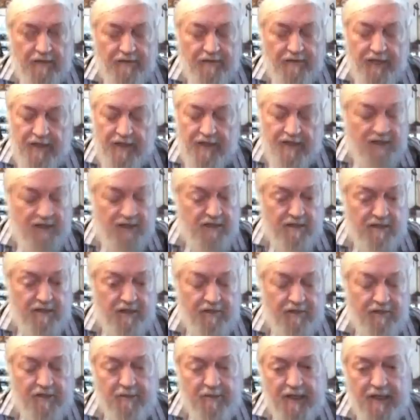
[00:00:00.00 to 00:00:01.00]
fact, just
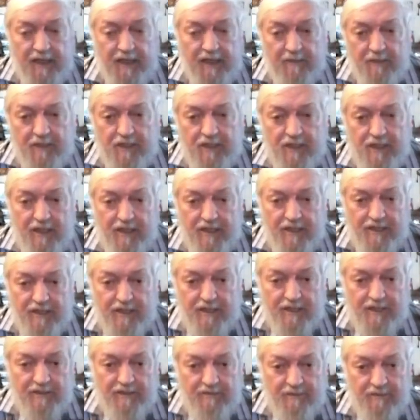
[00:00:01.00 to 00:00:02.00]
after my commissioning as
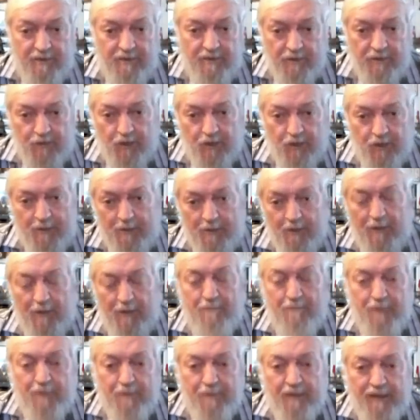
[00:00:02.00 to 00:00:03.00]
a, you'd call him a
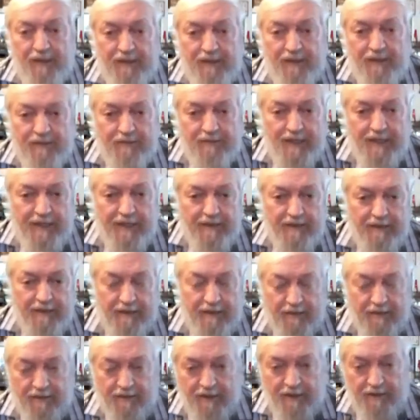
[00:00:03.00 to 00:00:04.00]
one-pipper, I had a
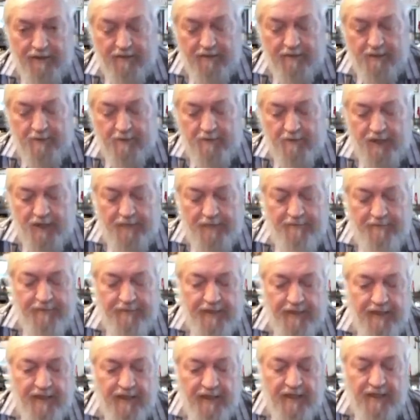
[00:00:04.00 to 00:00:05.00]
little thin stripe.
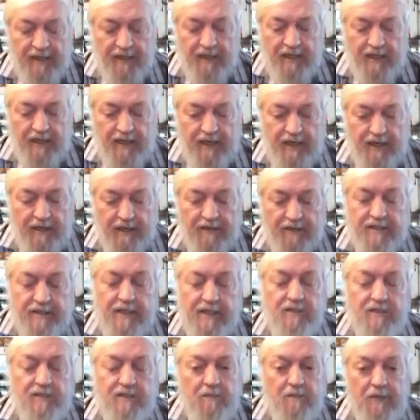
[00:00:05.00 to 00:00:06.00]
I got
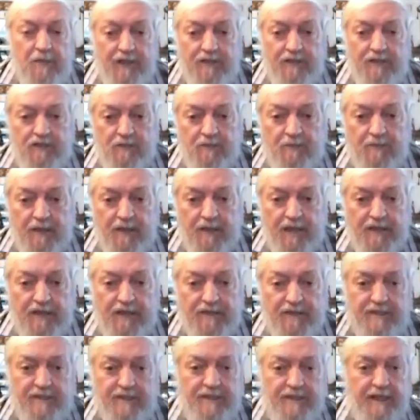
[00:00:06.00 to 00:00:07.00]
sent to a minesweeper as
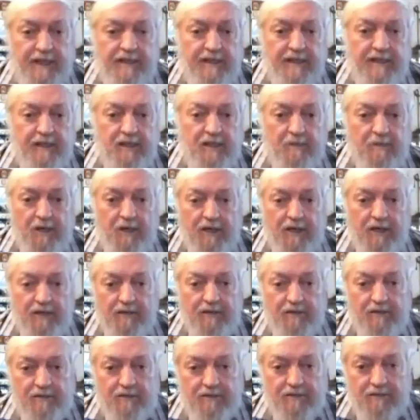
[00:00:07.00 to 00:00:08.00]
the second in command,
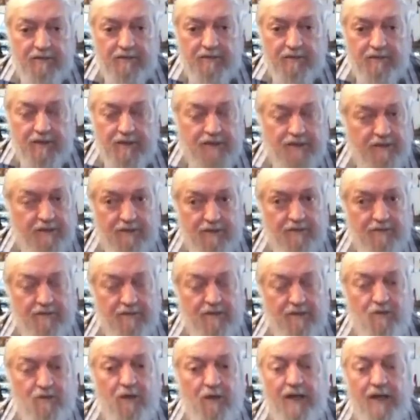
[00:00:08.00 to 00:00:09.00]
which
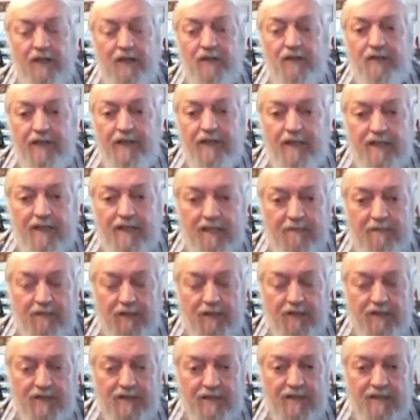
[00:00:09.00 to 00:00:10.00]
was quite a unique thing
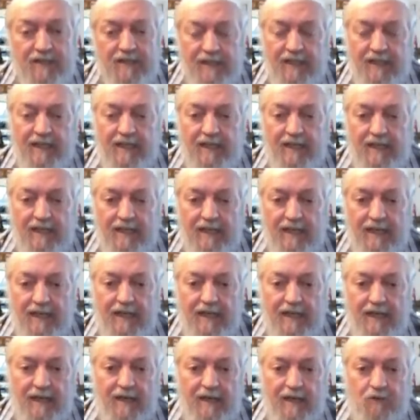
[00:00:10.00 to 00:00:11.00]
because
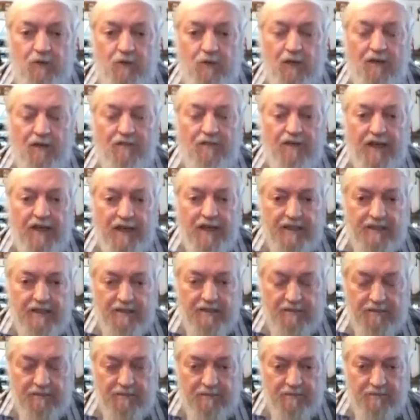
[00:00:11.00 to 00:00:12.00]
luckily I'd qualified
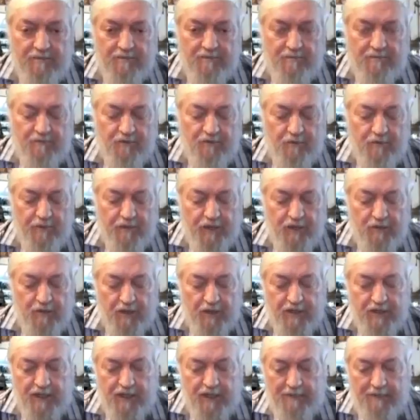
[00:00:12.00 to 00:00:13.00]
for bridge
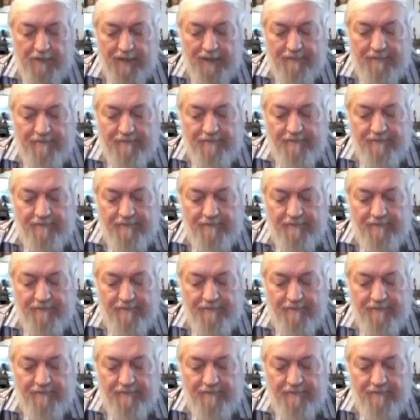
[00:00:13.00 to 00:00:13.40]
watch keeping.